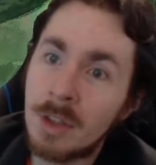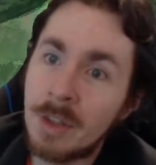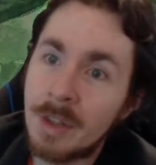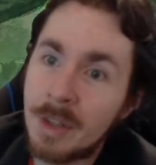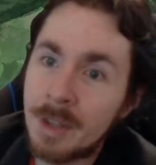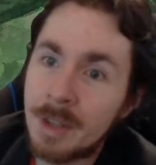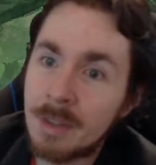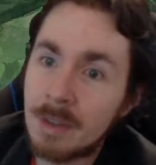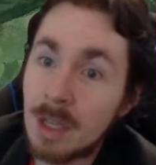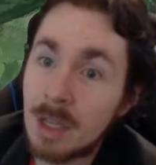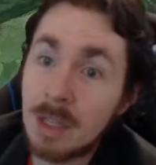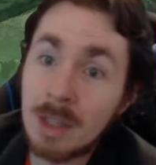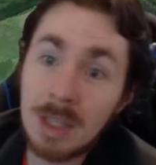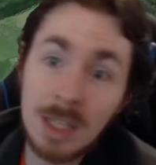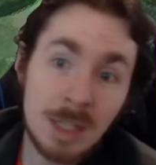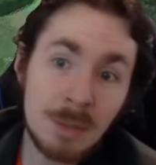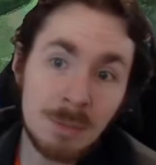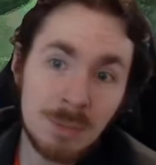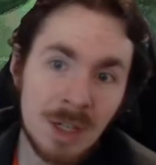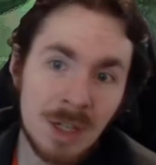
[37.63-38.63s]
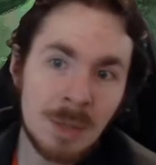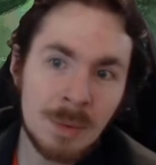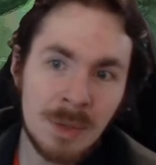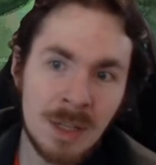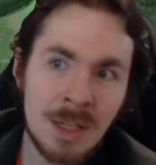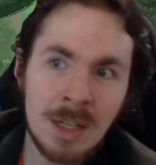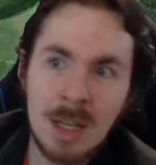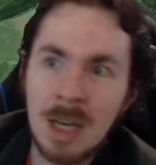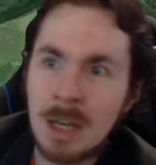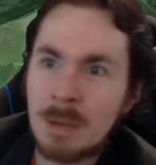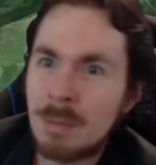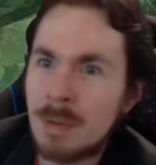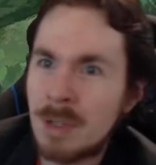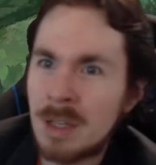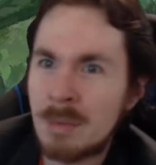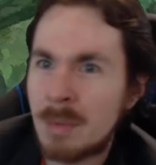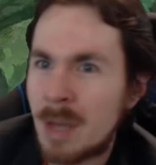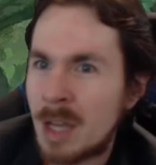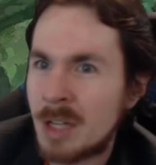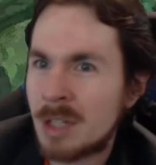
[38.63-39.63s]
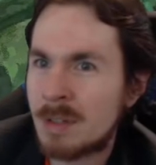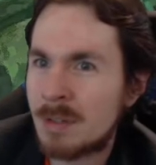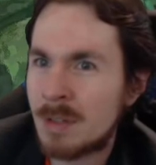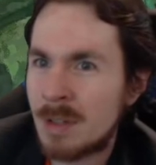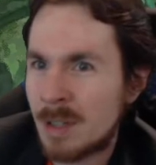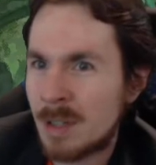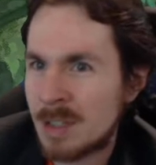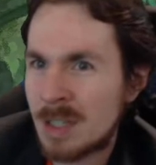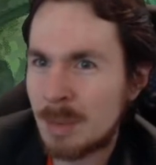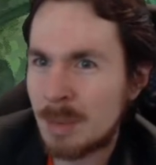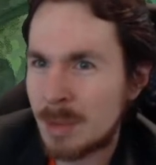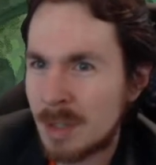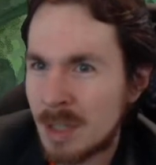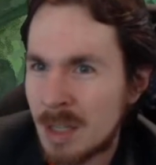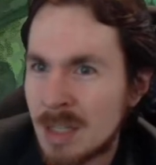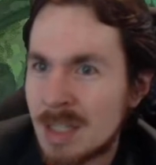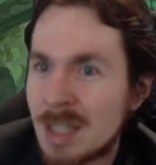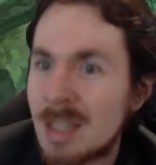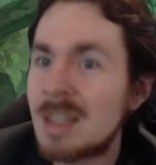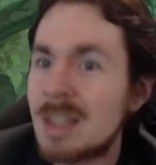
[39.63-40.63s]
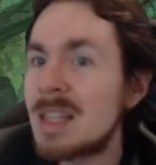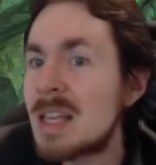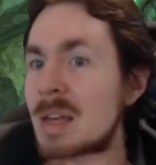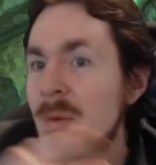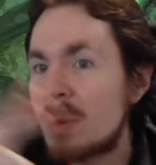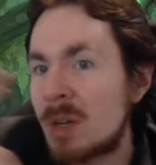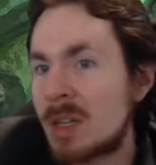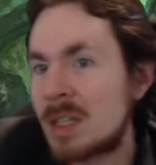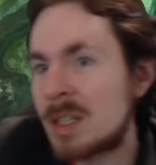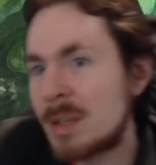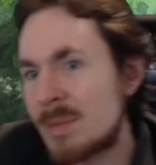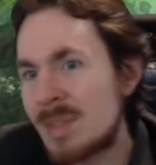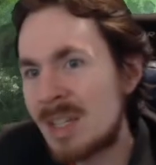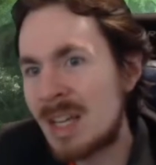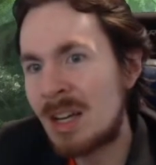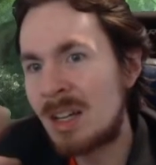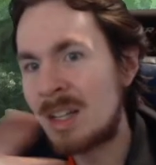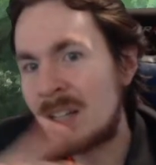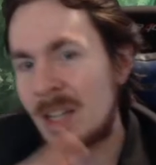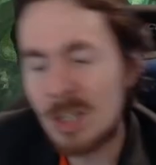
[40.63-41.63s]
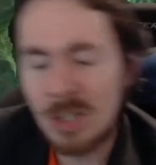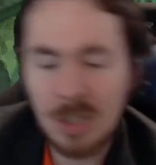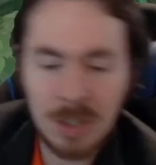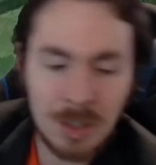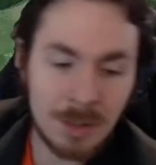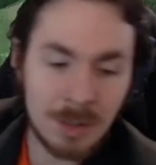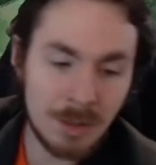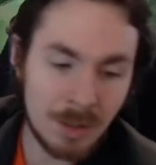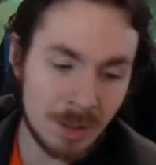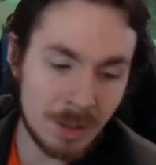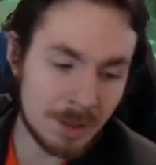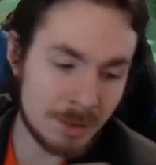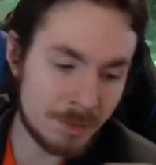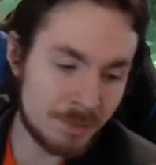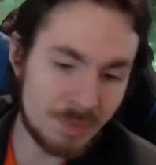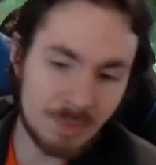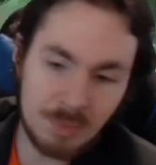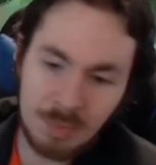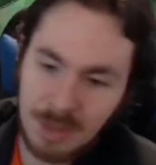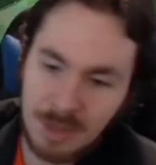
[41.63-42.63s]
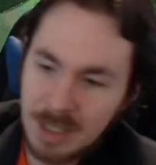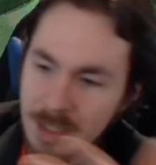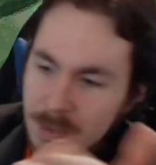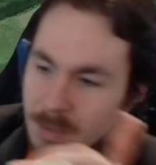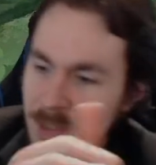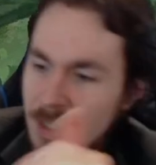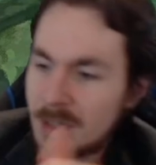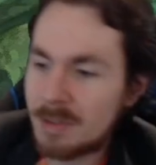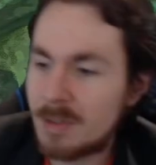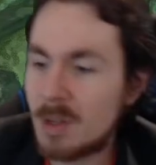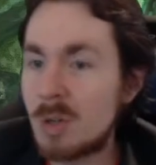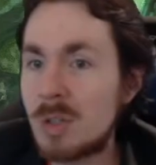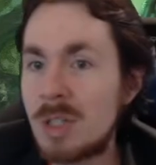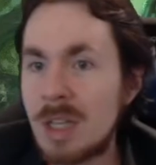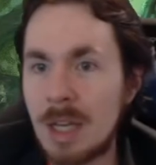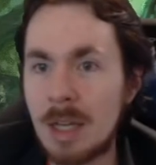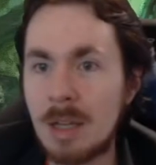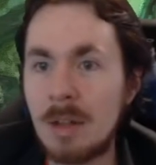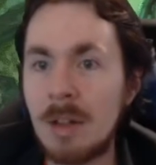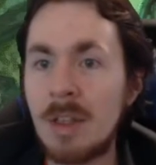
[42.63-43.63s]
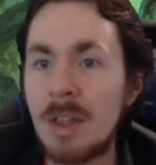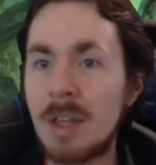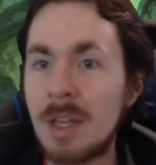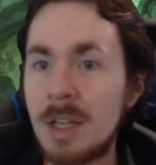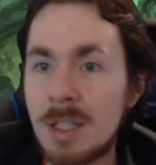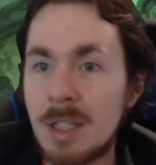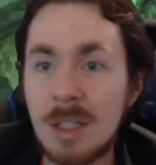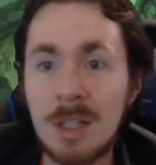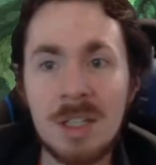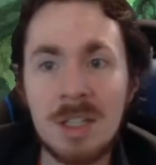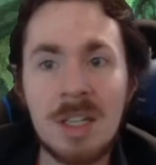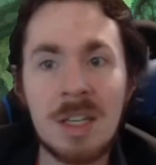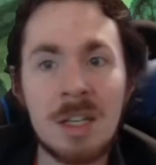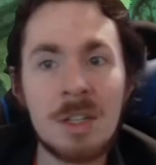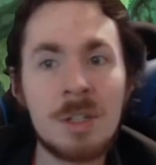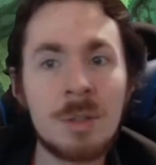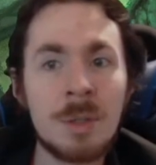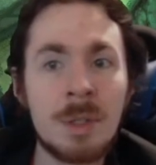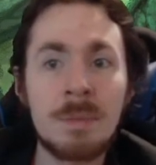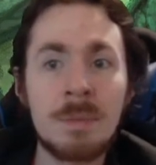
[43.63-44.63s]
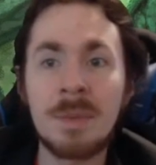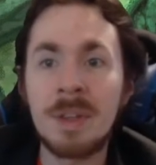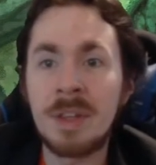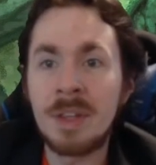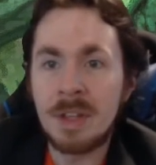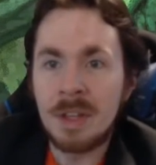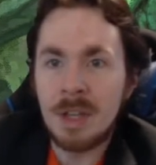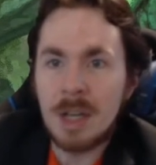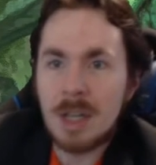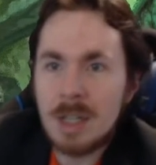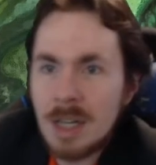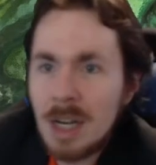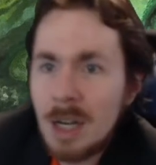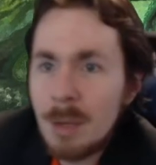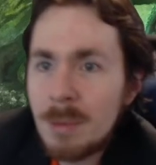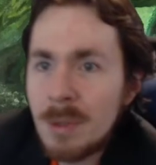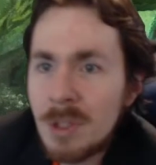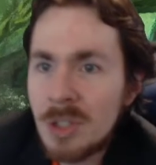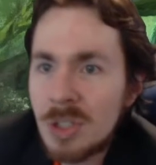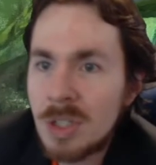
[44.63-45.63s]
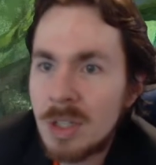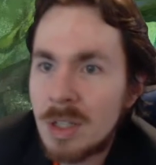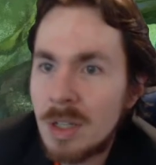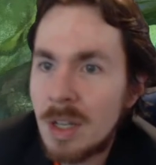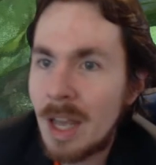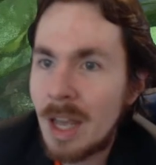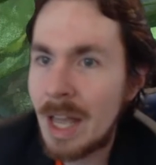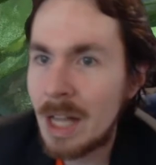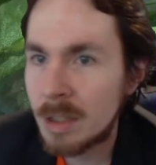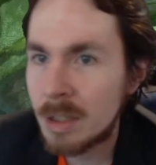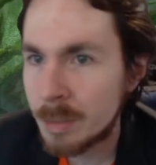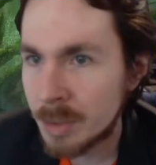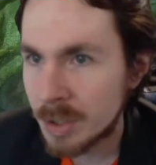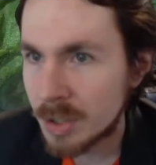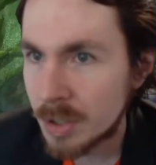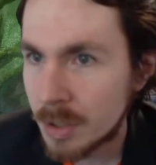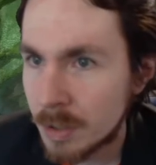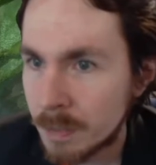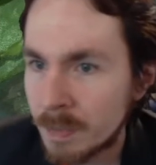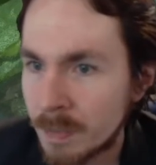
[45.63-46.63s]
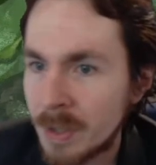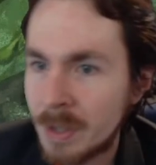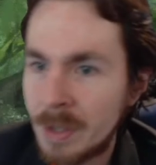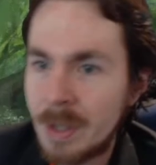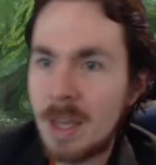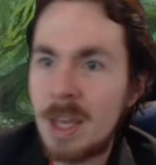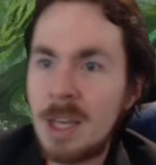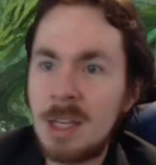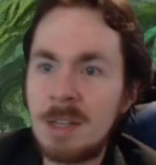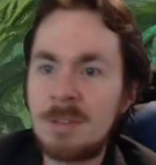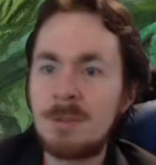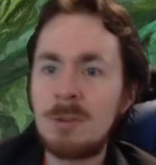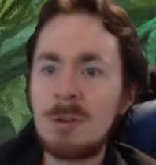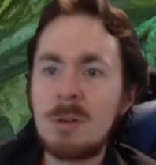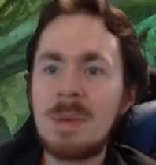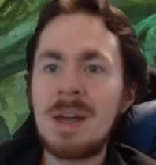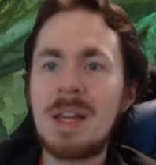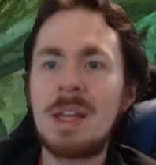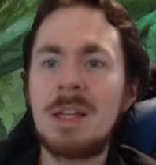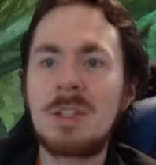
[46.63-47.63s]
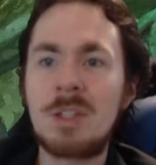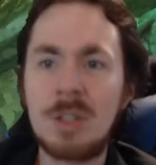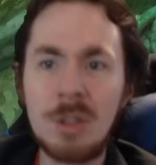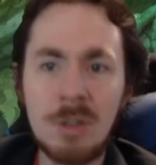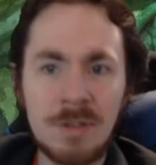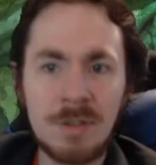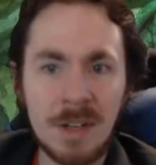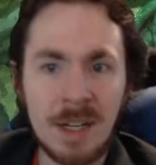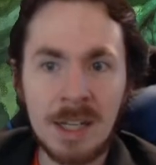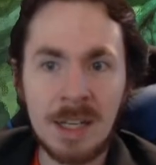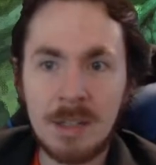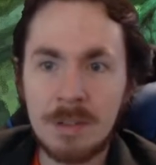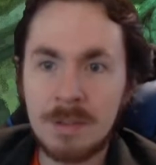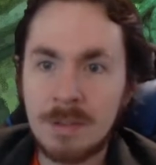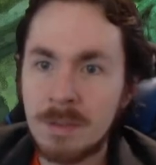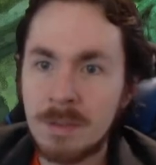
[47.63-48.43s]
And and then I'll probably not play Magic for the next couple days, and then when it comes out, I'll actually, you know, play some stuff. Okay, so let's get into it. Accomplished Alchemist, a 4 mana 2-5.